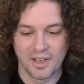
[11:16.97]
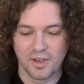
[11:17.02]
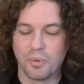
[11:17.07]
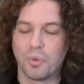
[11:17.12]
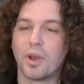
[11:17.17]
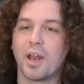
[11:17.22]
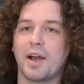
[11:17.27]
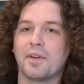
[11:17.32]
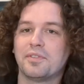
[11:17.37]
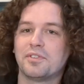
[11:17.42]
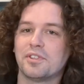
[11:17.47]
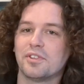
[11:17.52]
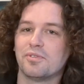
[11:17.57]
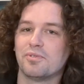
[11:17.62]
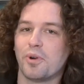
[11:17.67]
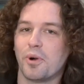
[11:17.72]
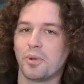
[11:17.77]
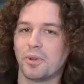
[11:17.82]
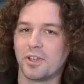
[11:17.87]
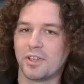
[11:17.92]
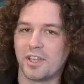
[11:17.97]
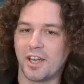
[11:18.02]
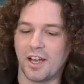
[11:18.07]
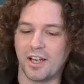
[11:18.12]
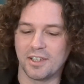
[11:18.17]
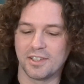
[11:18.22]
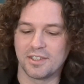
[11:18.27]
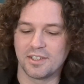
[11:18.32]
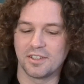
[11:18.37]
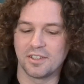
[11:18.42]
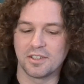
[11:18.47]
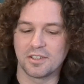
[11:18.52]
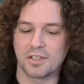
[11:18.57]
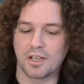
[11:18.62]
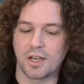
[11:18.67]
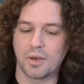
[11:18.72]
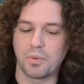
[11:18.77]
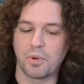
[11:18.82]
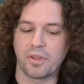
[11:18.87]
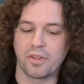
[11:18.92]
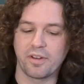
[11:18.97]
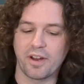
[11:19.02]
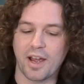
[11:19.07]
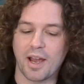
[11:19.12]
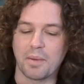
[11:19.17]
We'll have to roll the dice and decide whether it